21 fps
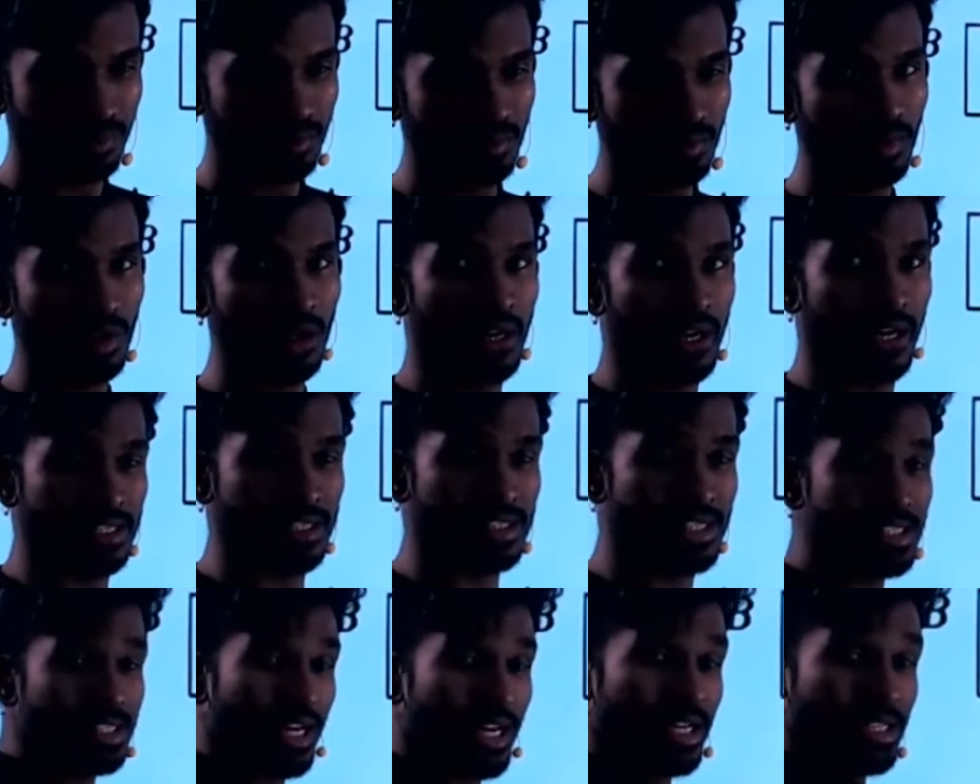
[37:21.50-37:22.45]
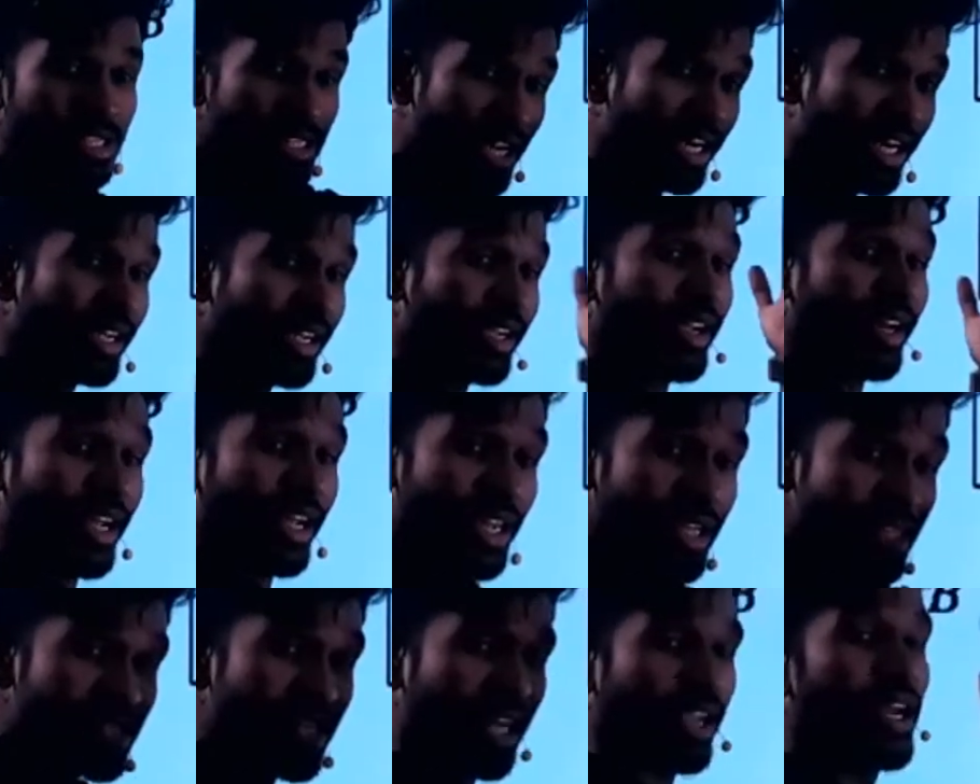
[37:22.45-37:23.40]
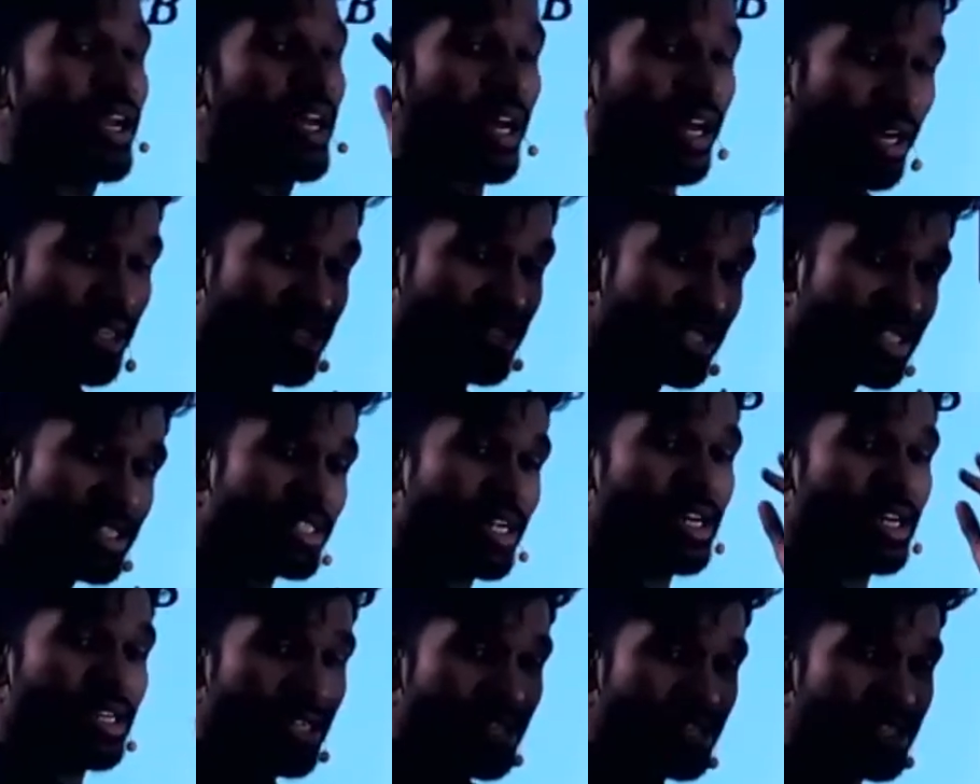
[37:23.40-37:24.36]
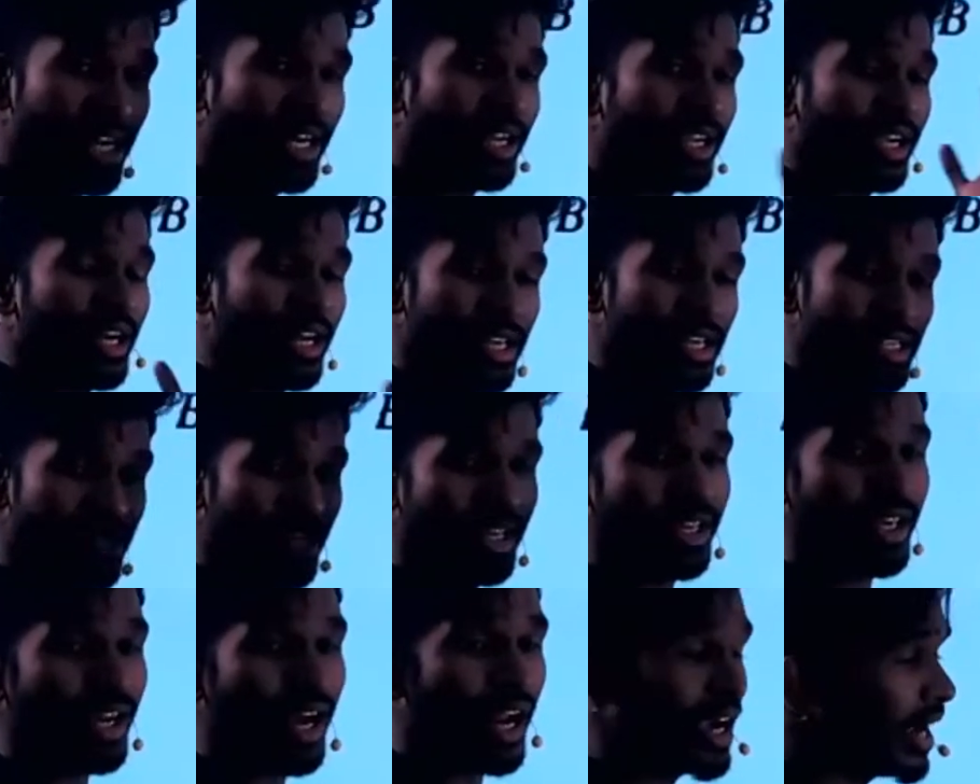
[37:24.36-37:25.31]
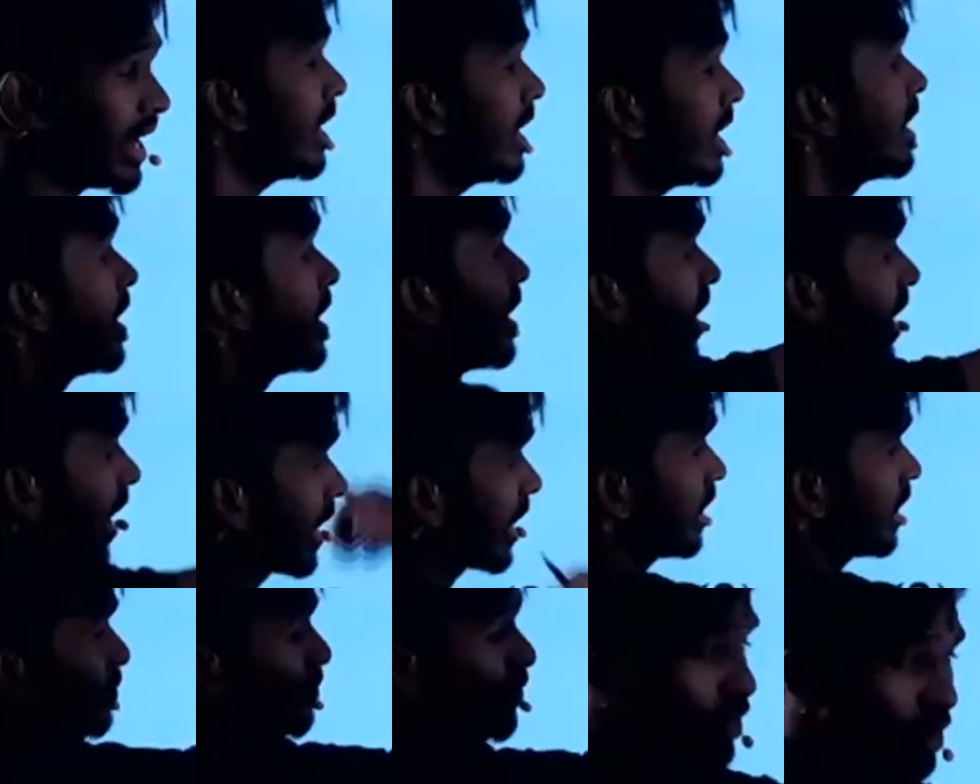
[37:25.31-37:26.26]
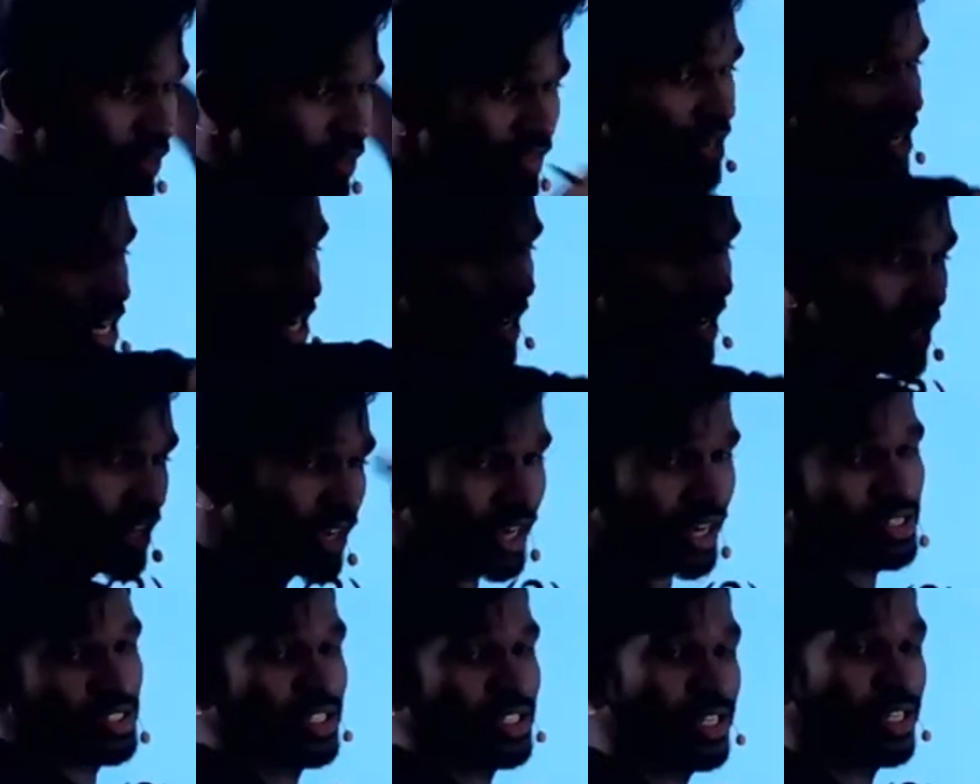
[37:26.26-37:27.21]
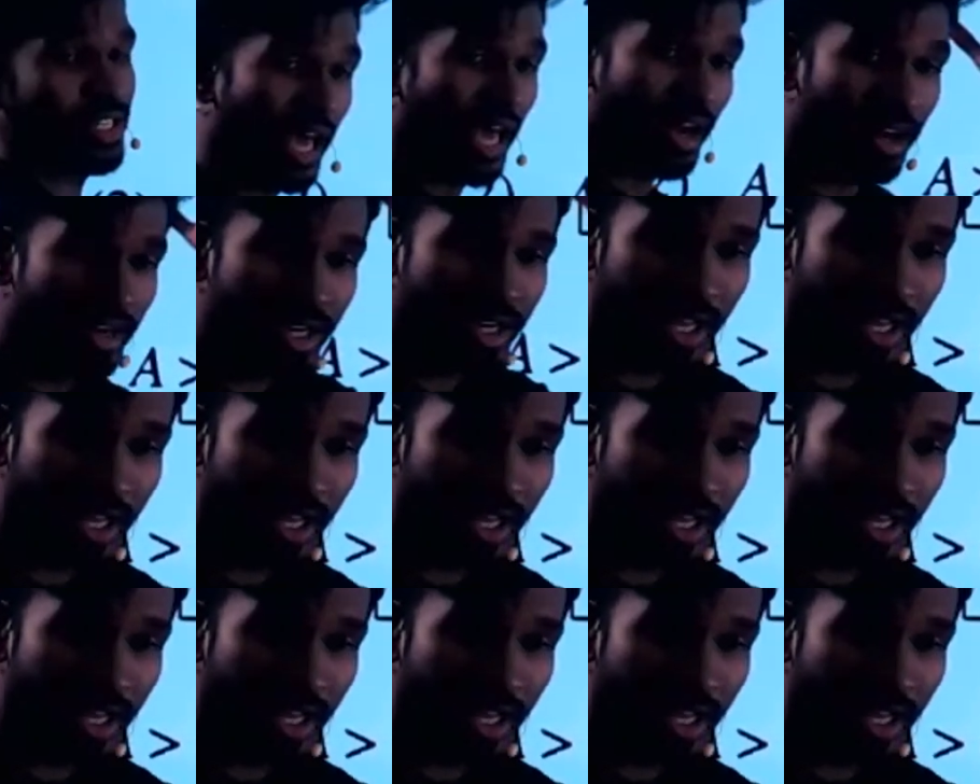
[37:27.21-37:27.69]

Resistance is increasing. Resistance is increasing. Current flow will decrease. Guaranteed the